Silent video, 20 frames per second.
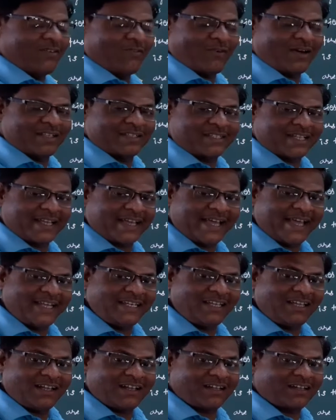Once
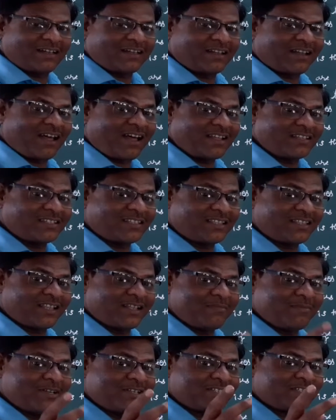again, class
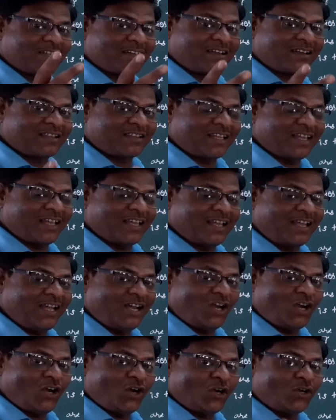limits are the
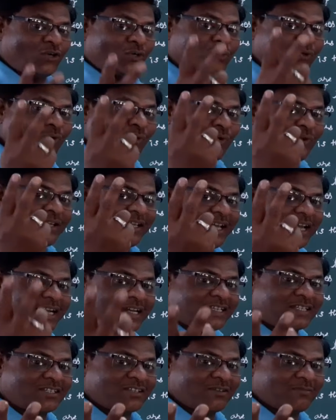two
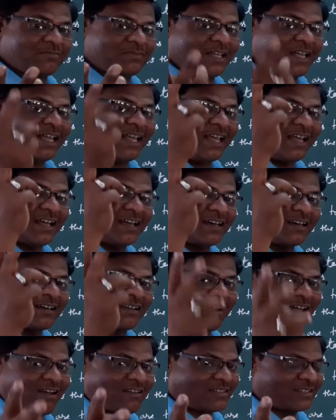ends of the
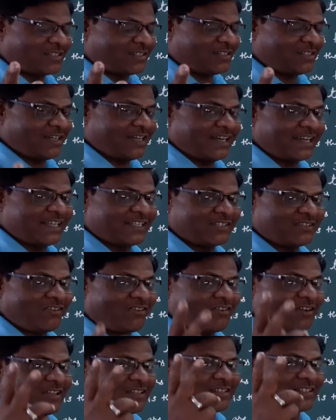class. It is
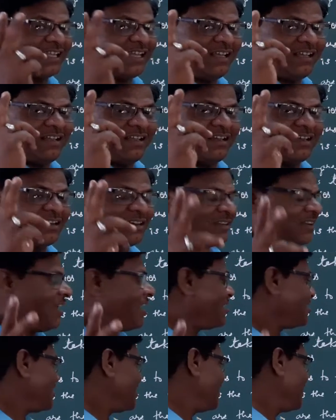called as the
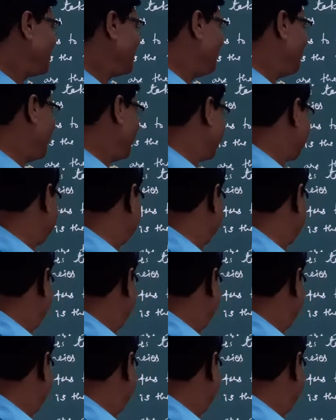class limits.